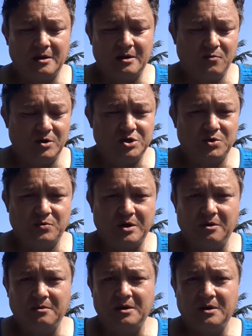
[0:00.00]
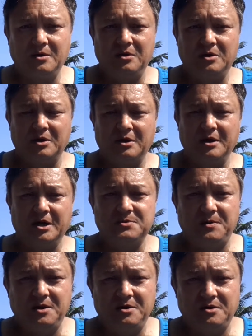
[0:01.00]
Wish you well. Good luck,
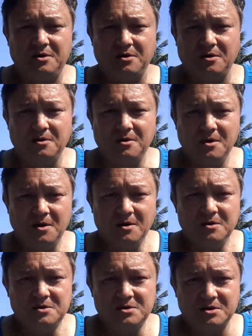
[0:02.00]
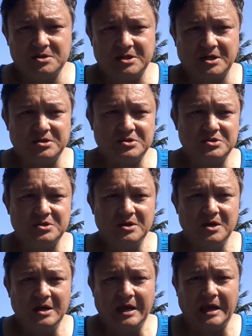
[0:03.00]
Godspeed to your success,
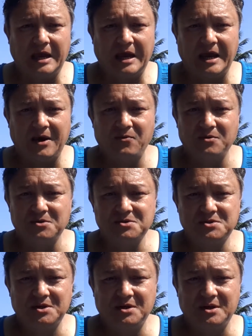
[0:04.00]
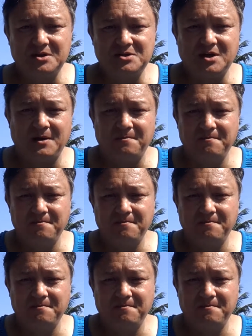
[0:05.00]
and we'll see you next time.